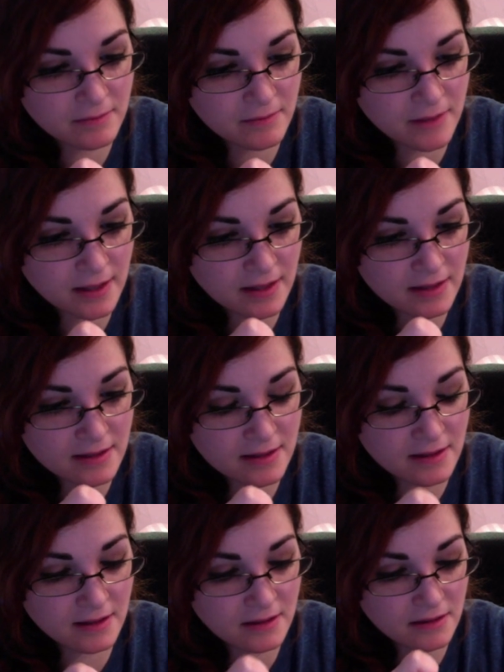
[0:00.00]
I guess the
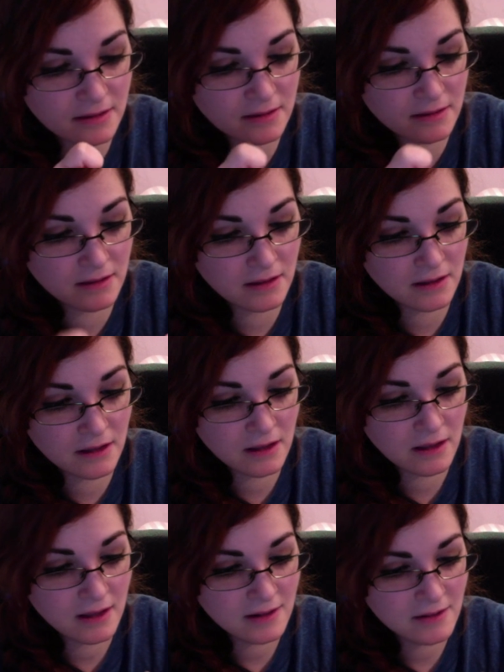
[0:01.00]

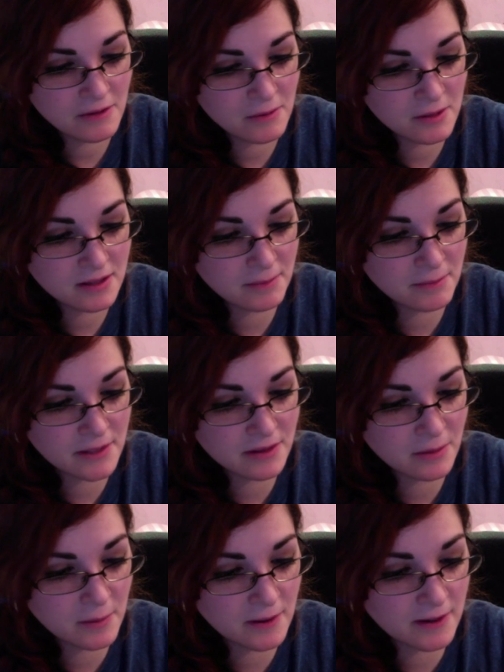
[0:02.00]
I don't know what the
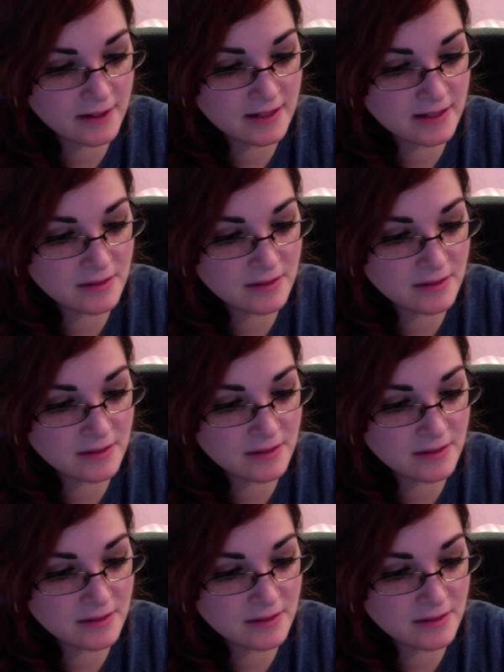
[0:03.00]
middle part is.